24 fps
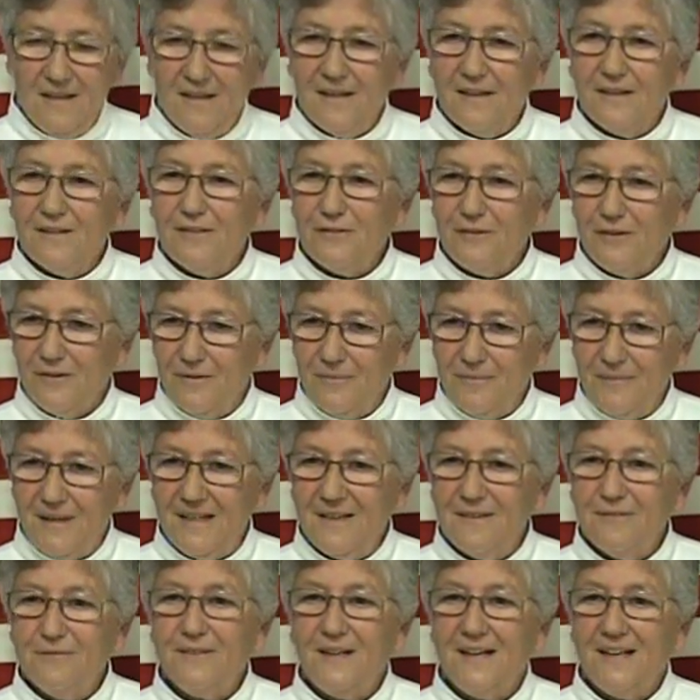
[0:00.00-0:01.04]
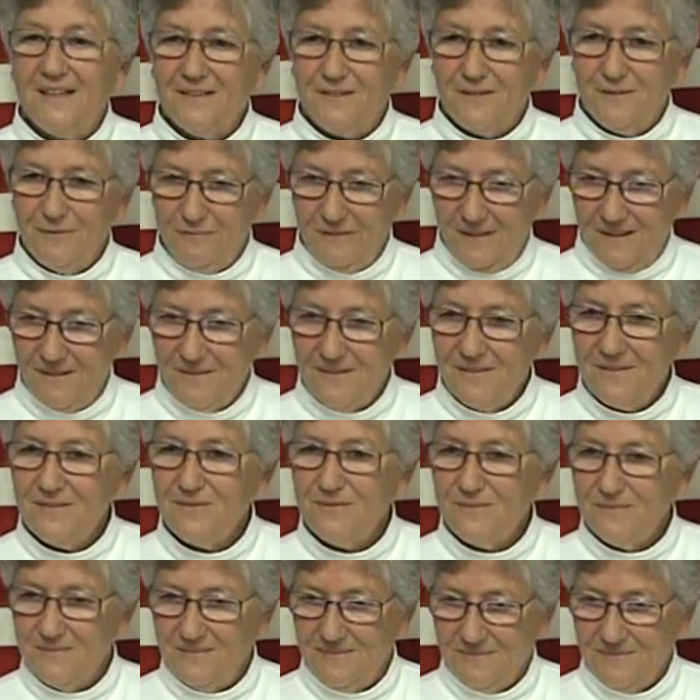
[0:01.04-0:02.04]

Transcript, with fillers: And so my father found